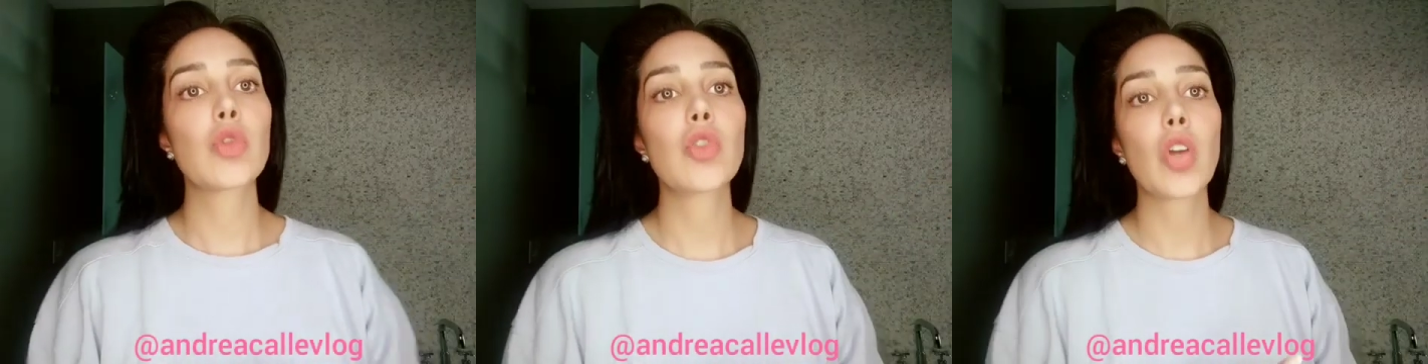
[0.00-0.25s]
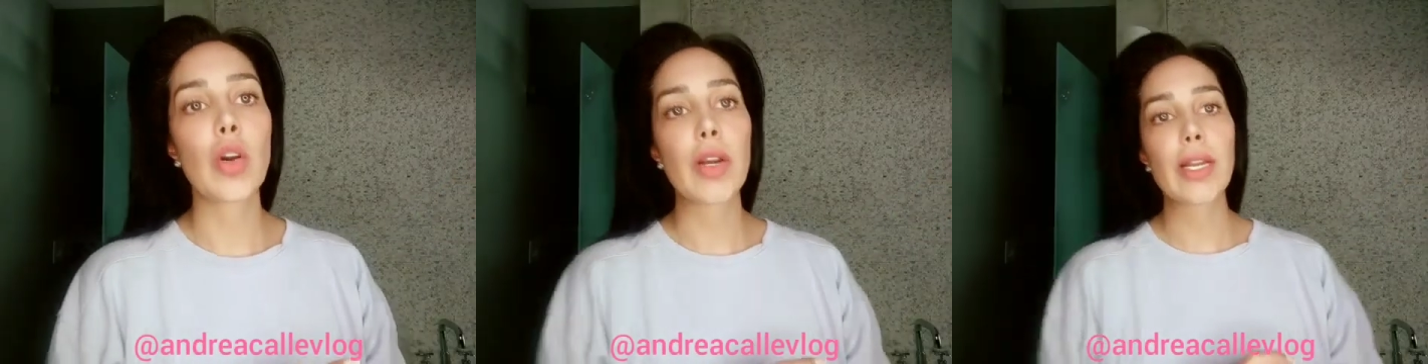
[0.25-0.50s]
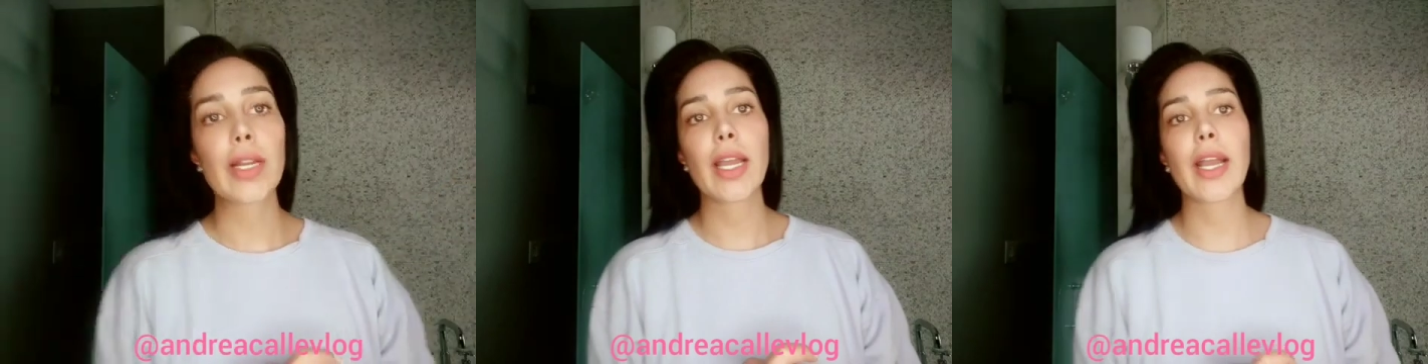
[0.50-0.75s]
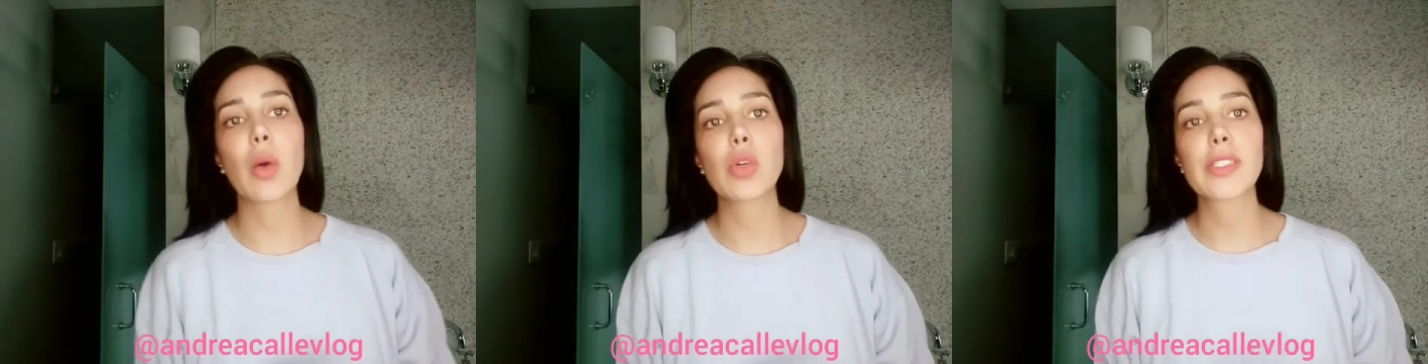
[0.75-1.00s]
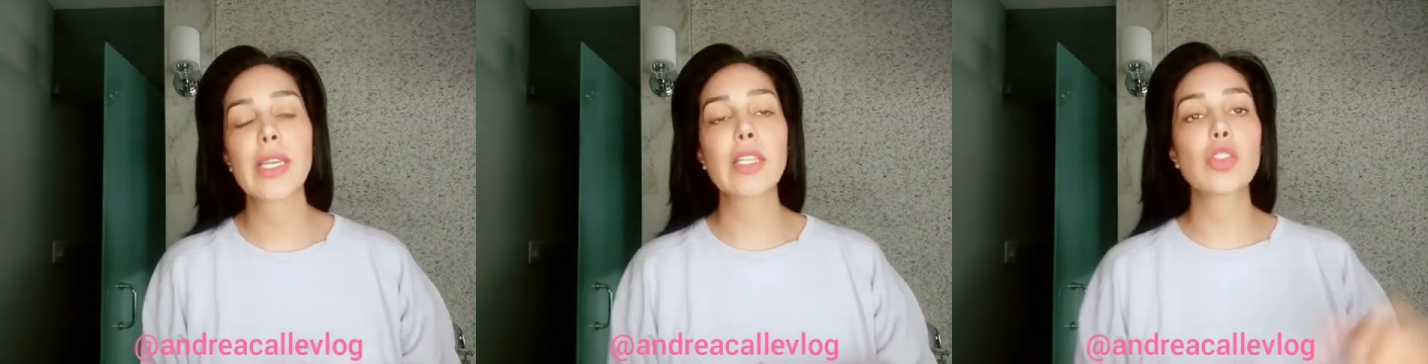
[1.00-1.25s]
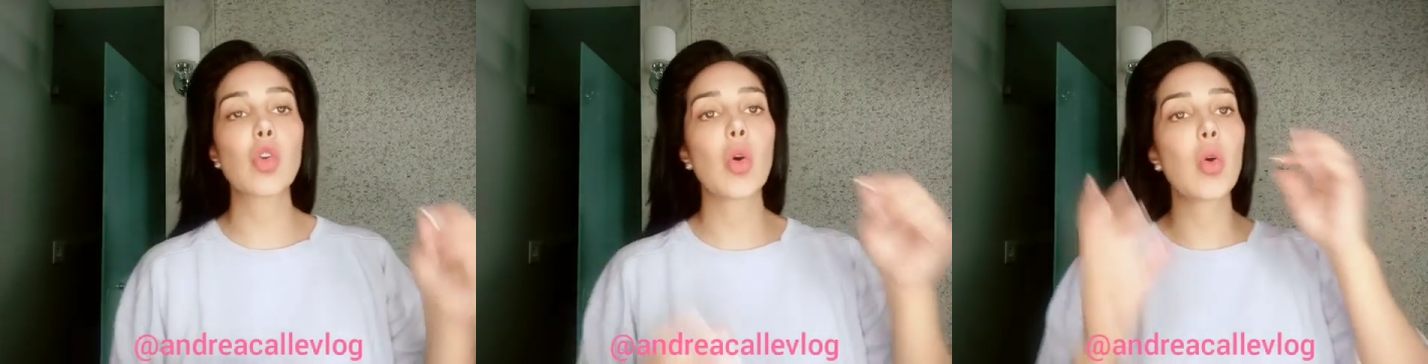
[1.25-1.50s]
sorry, like I was
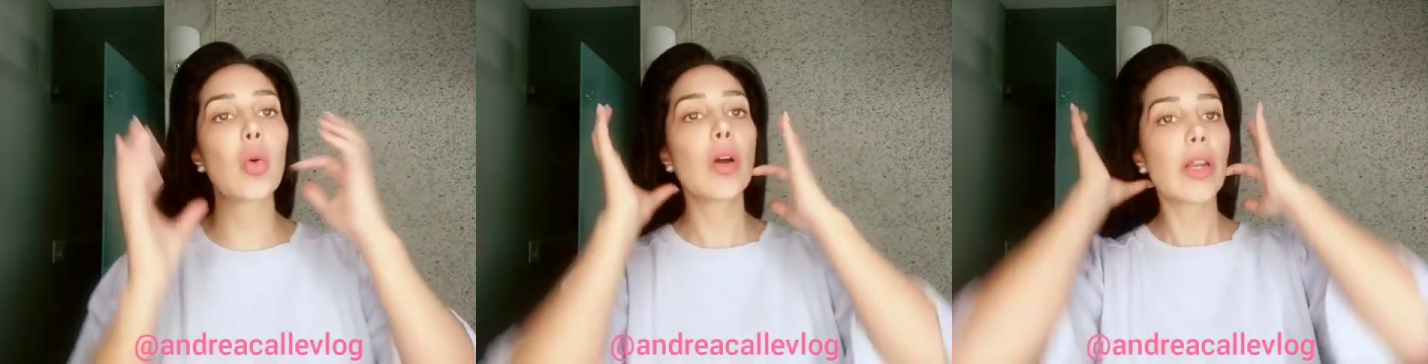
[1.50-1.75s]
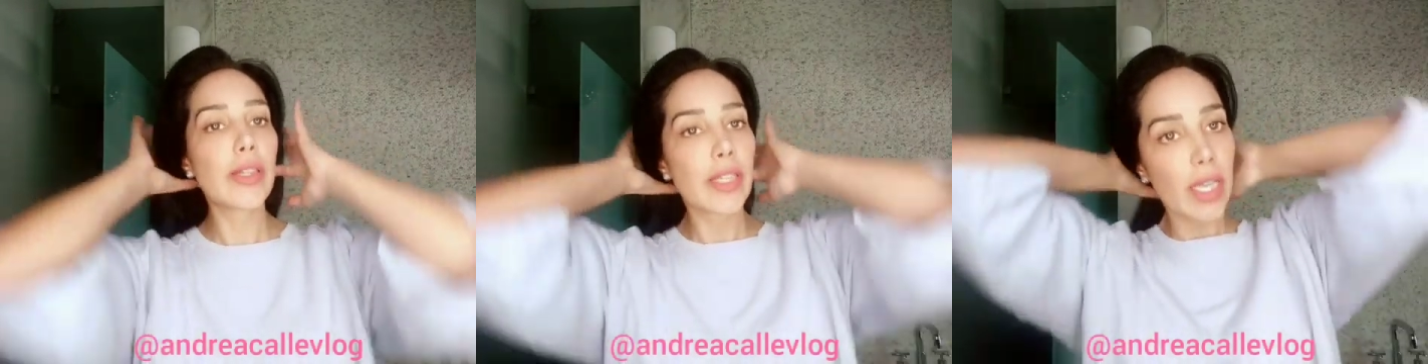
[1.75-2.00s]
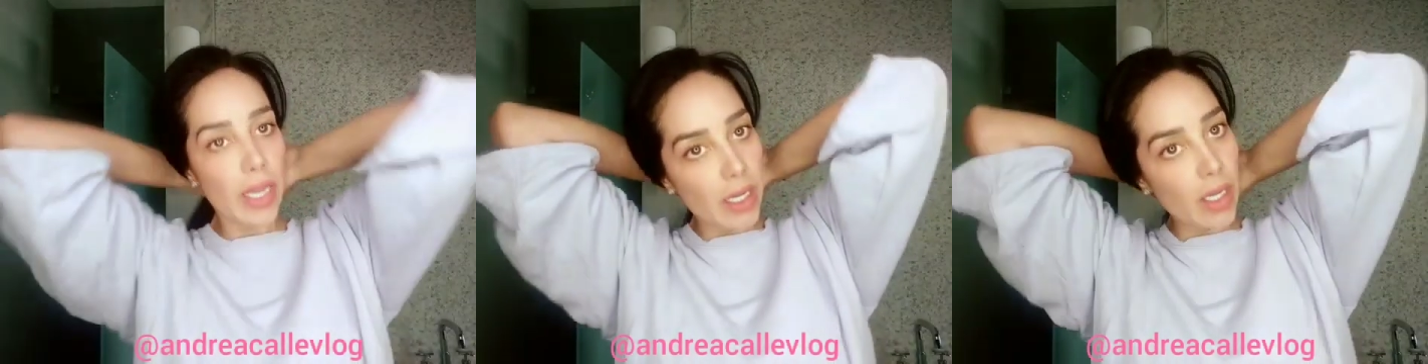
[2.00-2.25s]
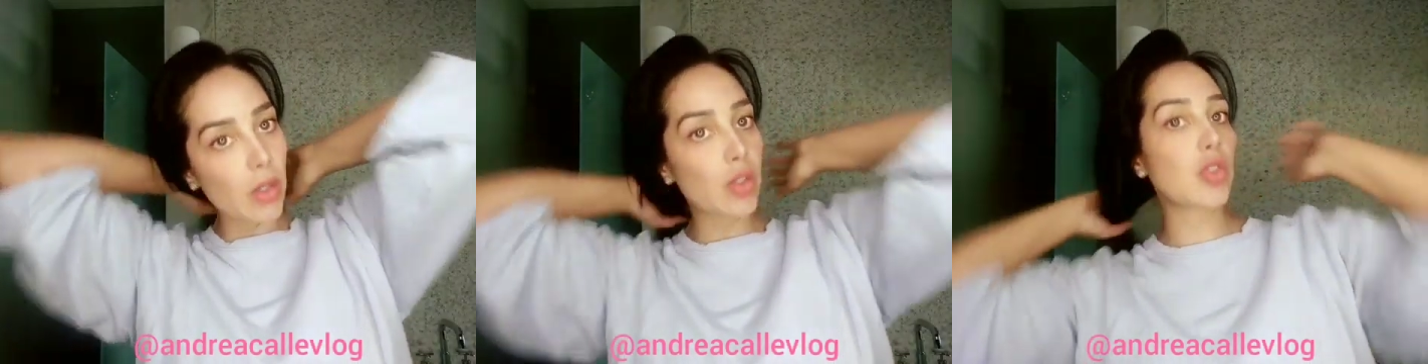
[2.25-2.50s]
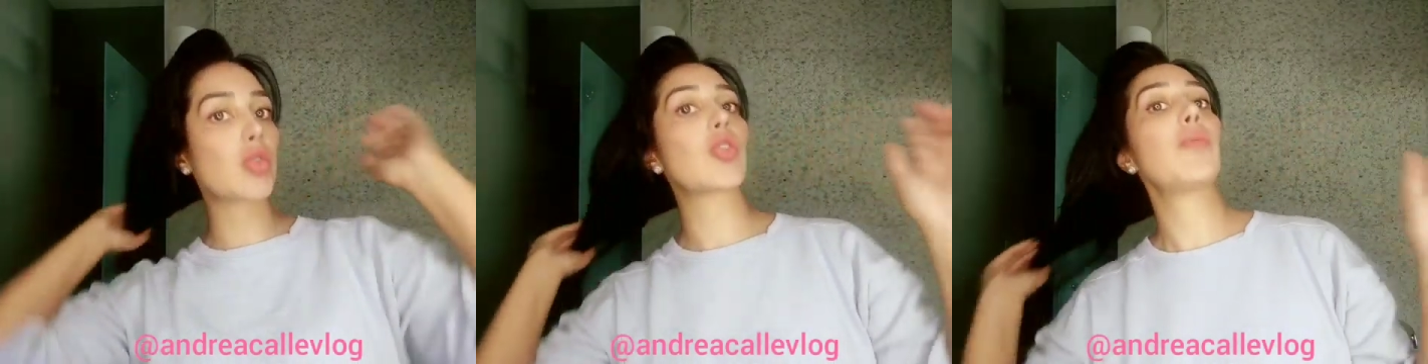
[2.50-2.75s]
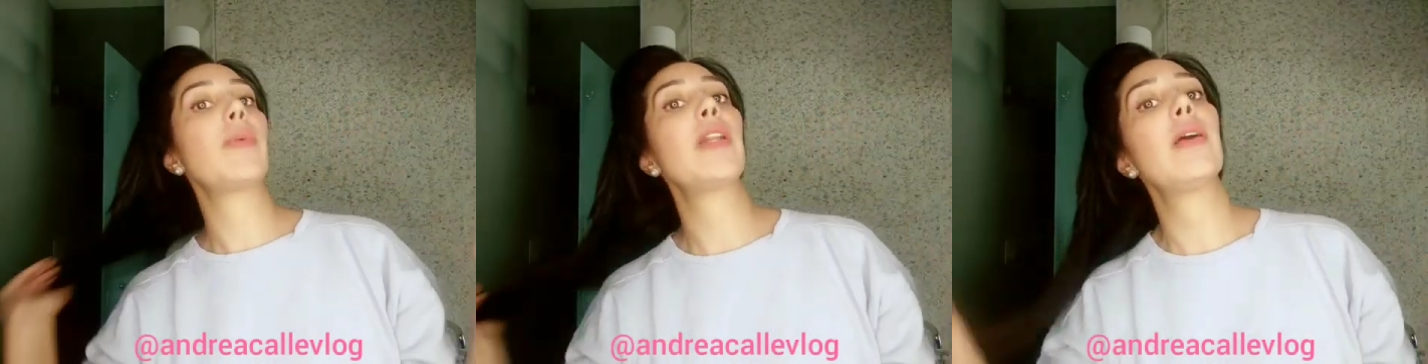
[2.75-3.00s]
saying, so in the any other
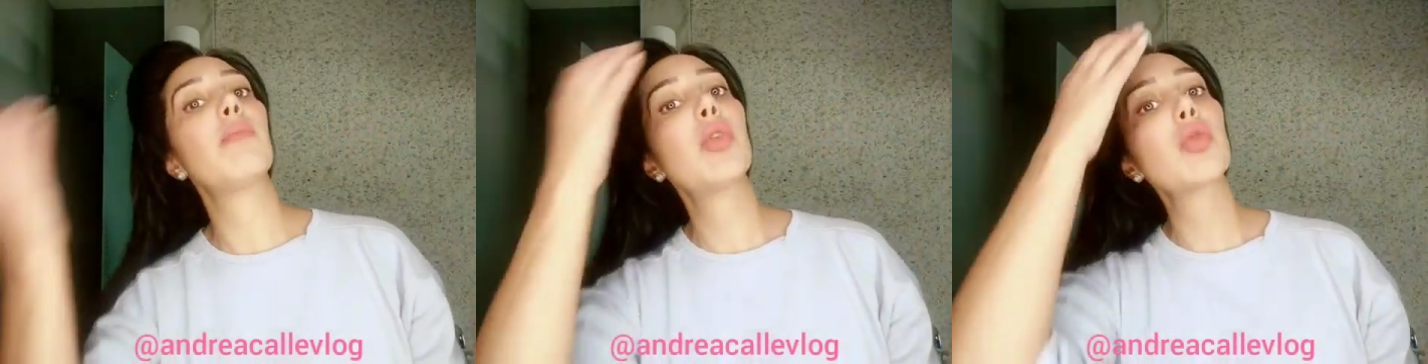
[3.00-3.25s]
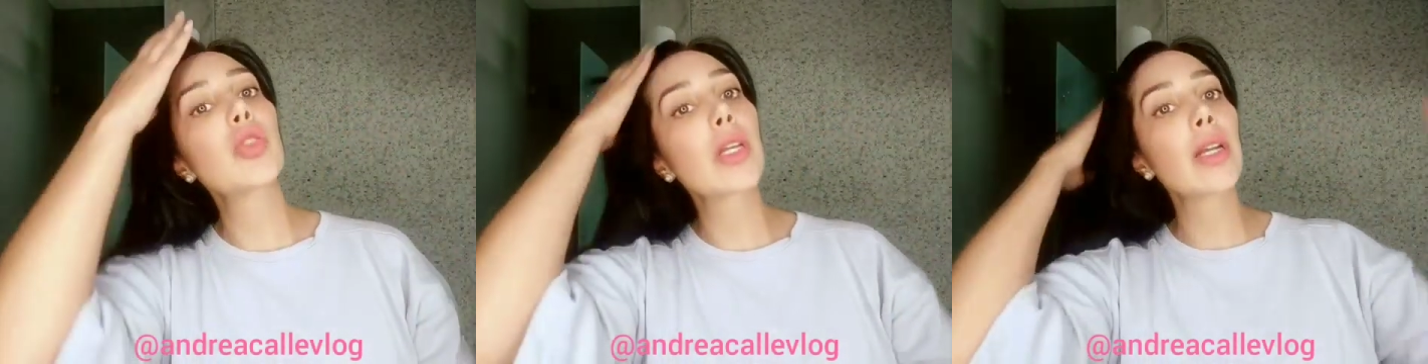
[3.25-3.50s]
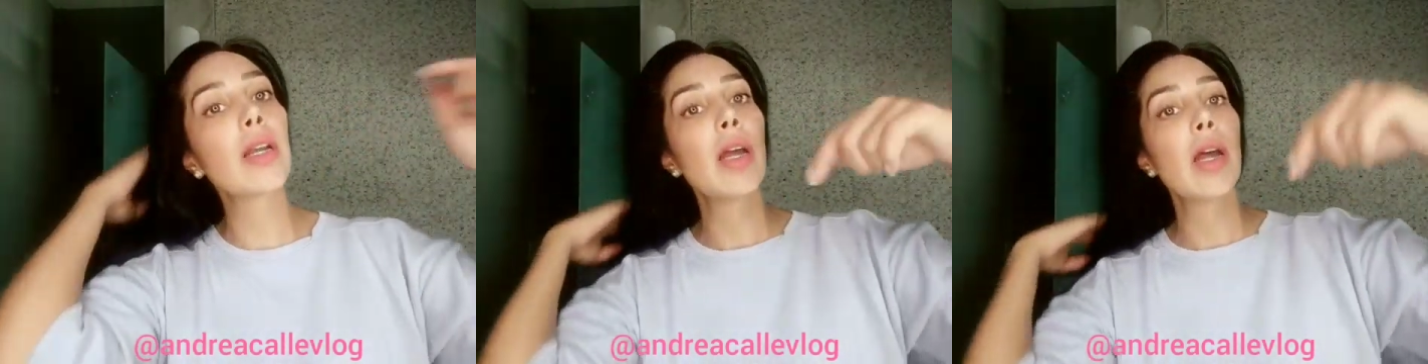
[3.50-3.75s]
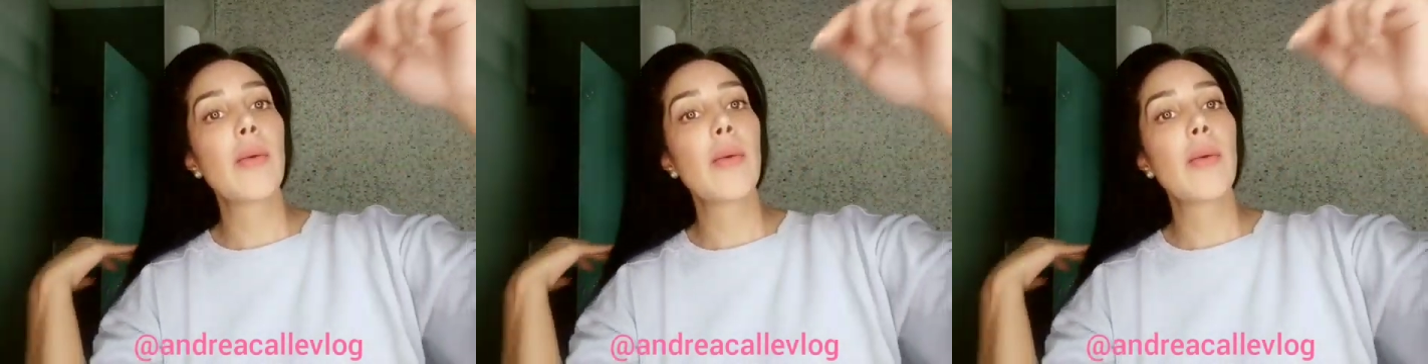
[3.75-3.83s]
social media, I'm posting